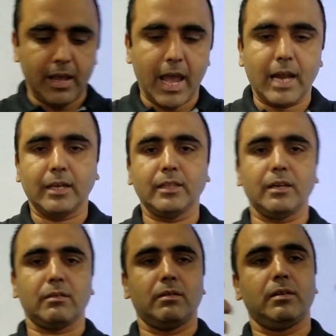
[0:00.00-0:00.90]

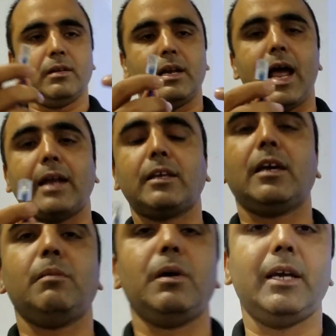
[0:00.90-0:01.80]
another LAN
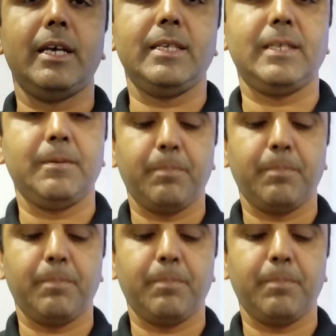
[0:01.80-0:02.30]
cable is